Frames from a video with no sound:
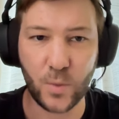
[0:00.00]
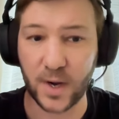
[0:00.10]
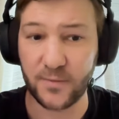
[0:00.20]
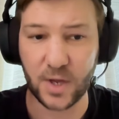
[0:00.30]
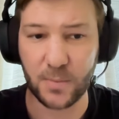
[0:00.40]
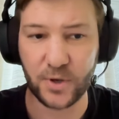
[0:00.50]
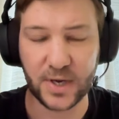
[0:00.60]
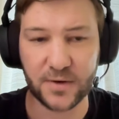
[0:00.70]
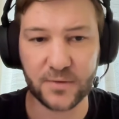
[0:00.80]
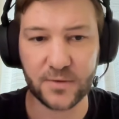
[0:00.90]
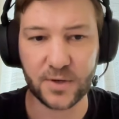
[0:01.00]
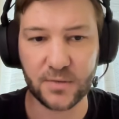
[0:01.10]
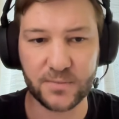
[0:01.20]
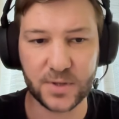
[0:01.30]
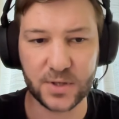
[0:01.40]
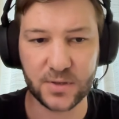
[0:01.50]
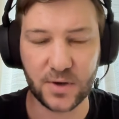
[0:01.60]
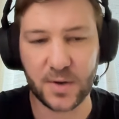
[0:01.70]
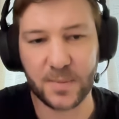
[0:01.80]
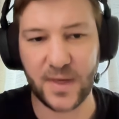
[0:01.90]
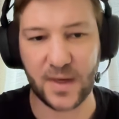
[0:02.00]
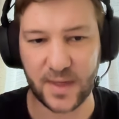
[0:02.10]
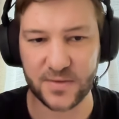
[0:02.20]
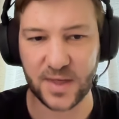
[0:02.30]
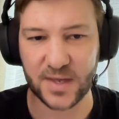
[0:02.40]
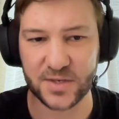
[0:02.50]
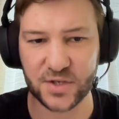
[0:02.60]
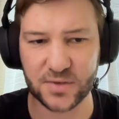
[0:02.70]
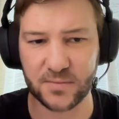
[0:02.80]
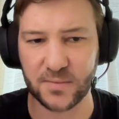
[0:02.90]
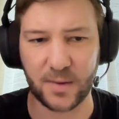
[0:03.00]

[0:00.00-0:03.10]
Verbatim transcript: whatever you put into to. I mean, that's just.